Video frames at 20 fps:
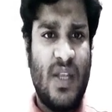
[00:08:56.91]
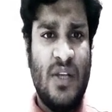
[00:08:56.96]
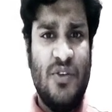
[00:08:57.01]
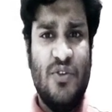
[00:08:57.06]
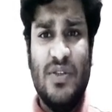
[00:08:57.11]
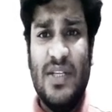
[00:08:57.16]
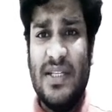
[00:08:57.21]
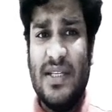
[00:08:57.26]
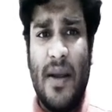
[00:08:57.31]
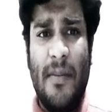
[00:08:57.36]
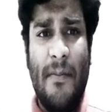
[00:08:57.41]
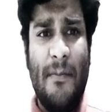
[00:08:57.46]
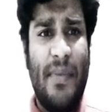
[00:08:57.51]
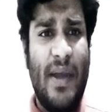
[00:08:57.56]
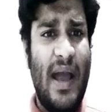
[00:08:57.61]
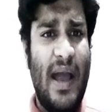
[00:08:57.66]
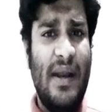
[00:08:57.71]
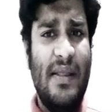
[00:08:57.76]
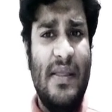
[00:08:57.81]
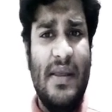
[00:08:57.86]
So just
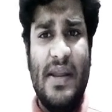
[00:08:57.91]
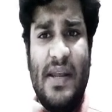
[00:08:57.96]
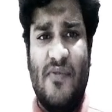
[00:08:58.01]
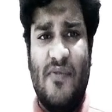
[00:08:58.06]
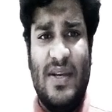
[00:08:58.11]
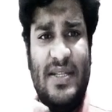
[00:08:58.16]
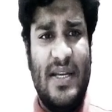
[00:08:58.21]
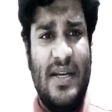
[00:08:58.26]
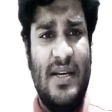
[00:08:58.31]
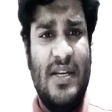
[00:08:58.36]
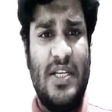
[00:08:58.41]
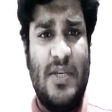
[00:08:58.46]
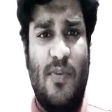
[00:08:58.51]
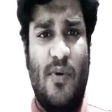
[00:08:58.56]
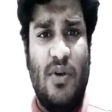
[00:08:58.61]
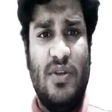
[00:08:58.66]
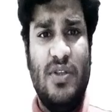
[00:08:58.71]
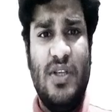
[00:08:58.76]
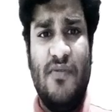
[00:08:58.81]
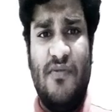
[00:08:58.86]
compare the request and
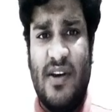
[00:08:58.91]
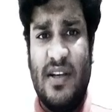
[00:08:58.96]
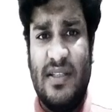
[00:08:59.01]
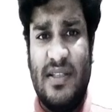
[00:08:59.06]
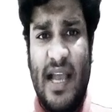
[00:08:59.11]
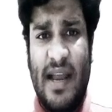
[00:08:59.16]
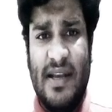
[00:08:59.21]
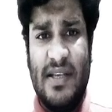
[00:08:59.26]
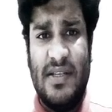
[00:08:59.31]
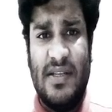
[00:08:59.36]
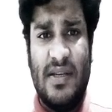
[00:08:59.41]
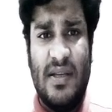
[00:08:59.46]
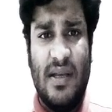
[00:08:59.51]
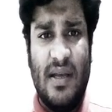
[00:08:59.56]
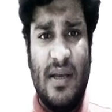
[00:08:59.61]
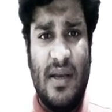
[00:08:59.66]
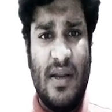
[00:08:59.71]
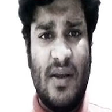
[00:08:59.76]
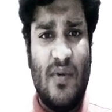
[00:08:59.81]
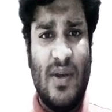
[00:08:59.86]
response. The first line is
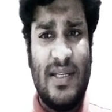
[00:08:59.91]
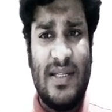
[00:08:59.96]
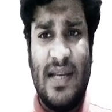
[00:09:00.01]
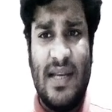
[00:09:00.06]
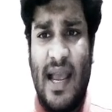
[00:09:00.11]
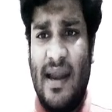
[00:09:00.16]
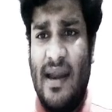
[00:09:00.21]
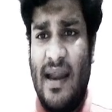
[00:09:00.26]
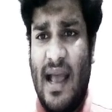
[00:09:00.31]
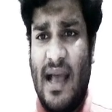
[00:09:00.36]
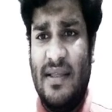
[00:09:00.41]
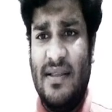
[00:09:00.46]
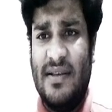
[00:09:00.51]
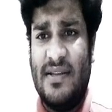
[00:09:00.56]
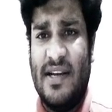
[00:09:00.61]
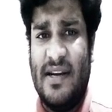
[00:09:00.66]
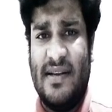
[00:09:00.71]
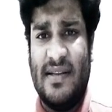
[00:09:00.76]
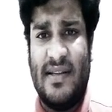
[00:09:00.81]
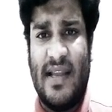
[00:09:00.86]
request line and the
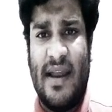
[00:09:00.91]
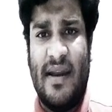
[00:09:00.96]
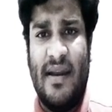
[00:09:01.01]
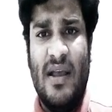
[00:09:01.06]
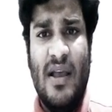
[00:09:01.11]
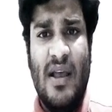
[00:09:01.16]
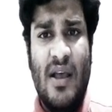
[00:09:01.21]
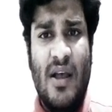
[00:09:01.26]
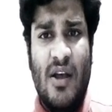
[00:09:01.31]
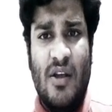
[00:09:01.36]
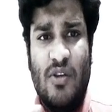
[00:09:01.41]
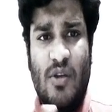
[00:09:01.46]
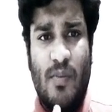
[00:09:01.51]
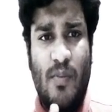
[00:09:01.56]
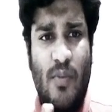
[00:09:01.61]
status line. So